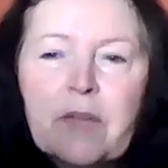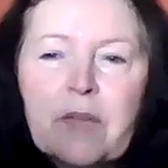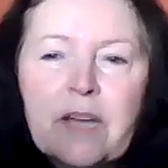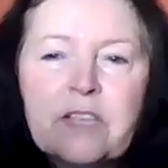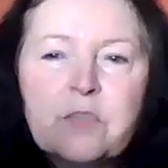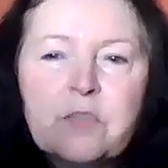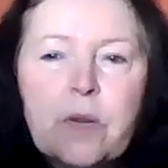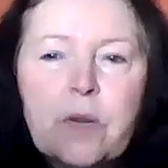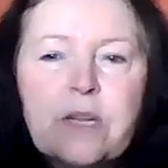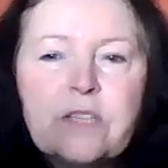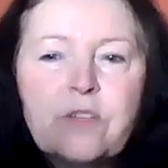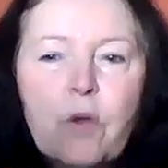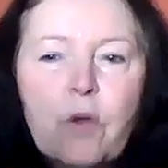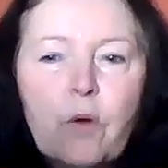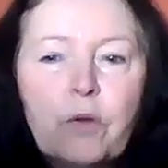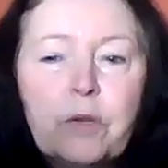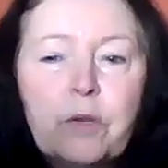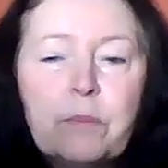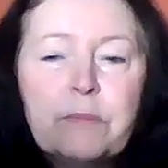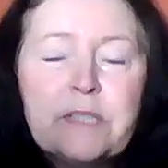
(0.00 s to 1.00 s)
as well as
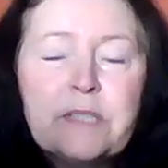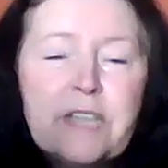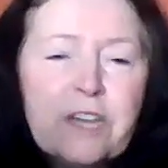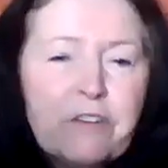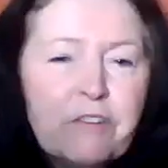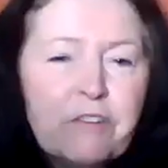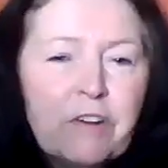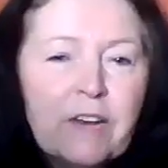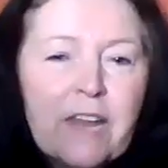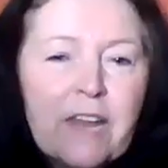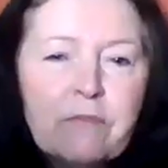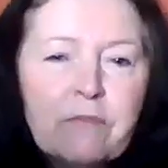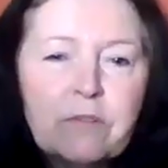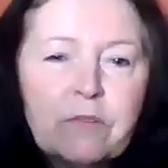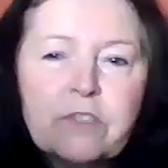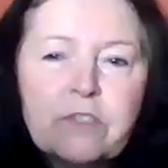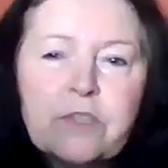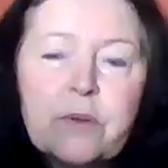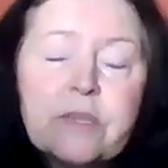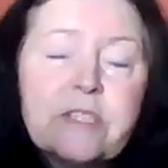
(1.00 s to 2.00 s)
on a material
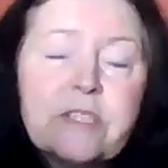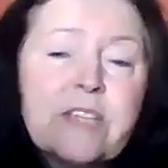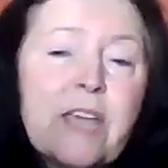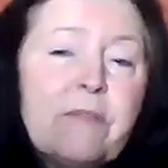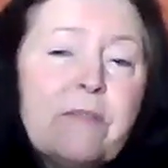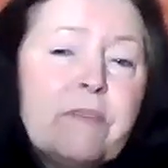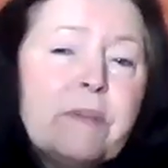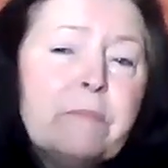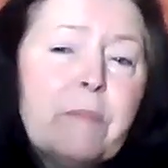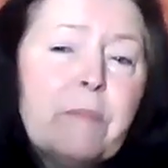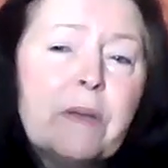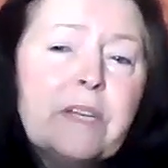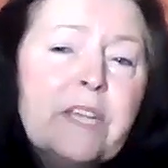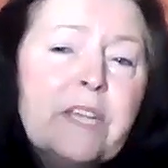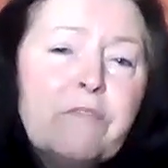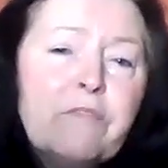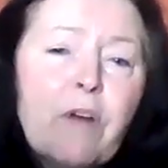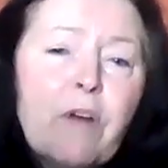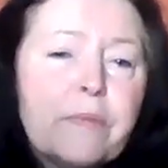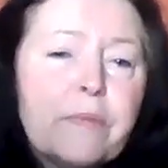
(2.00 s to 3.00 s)
level, so saving
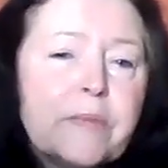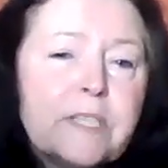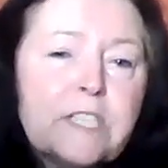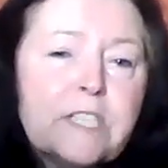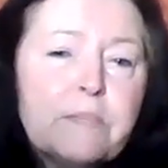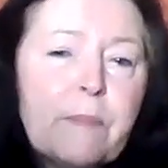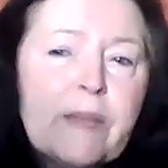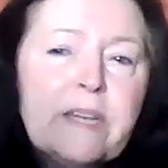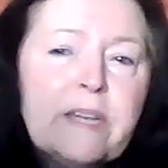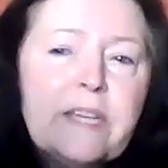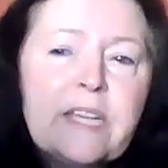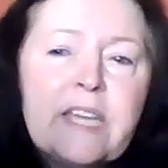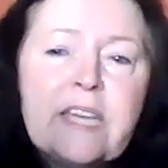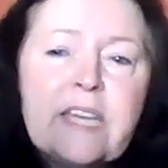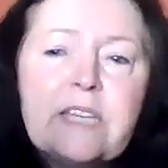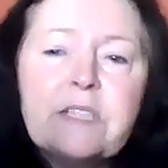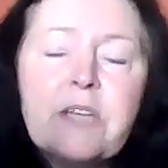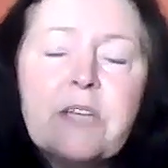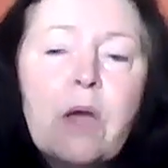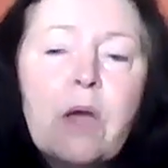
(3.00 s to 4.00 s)
money rather than spending
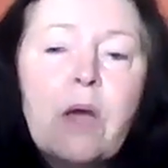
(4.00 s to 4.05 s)
it.